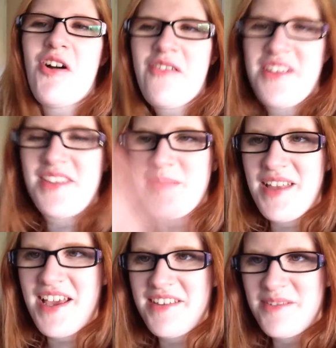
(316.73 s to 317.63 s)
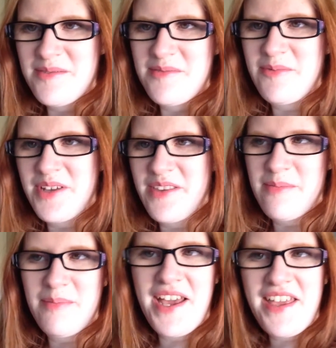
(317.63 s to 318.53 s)
over the place with
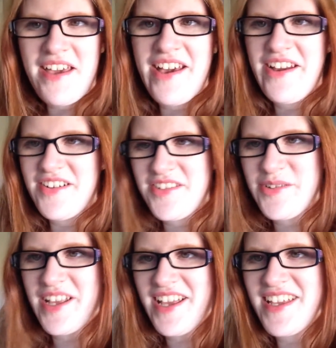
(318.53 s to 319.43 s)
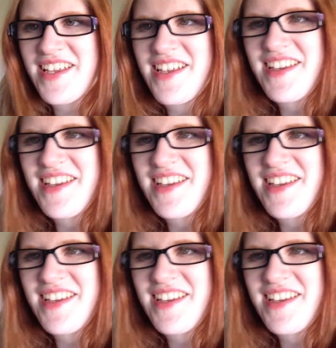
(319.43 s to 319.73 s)
my hair today.